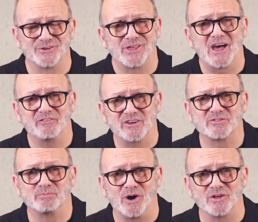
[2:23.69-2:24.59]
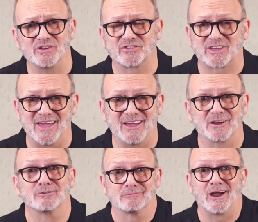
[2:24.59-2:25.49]
So the heaviest ball is
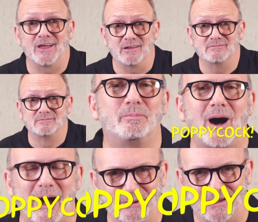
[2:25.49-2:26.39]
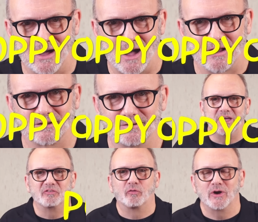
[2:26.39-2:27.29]
king, right?
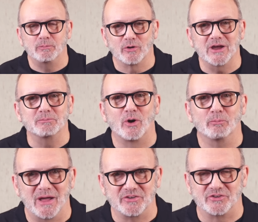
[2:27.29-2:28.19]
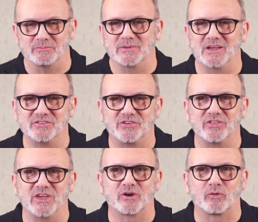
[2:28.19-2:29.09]
Poppycock. If we bring momentum into the